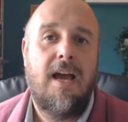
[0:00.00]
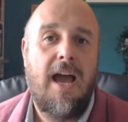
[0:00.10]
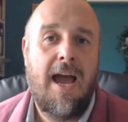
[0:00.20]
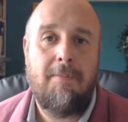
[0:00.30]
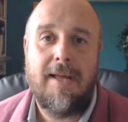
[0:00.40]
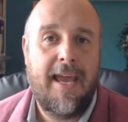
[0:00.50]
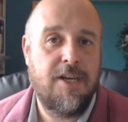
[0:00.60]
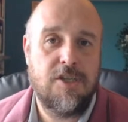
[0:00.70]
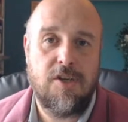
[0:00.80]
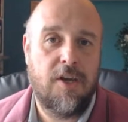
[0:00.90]

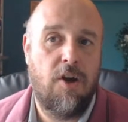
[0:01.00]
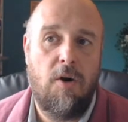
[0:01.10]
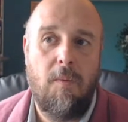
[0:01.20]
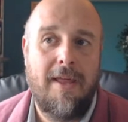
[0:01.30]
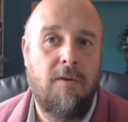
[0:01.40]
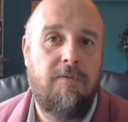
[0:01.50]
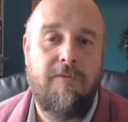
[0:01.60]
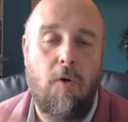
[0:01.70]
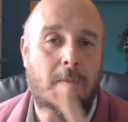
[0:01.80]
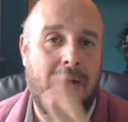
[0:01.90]
applications I got where the
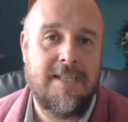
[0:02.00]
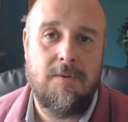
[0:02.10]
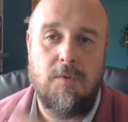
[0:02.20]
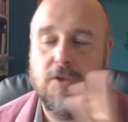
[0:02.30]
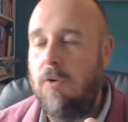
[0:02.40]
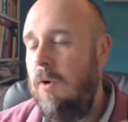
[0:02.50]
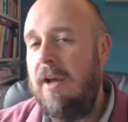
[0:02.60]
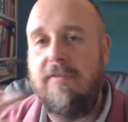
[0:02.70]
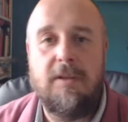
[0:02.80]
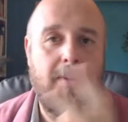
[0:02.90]
formatting was all
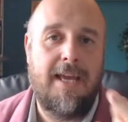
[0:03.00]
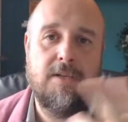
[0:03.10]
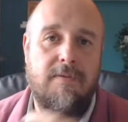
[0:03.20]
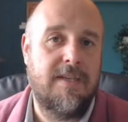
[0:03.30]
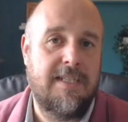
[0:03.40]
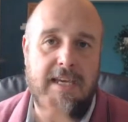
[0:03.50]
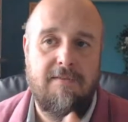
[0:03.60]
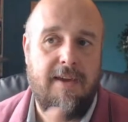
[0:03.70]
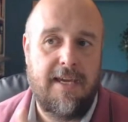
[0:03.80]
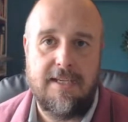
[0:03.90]
over the place with the
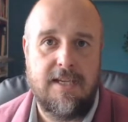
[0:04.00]
CVs.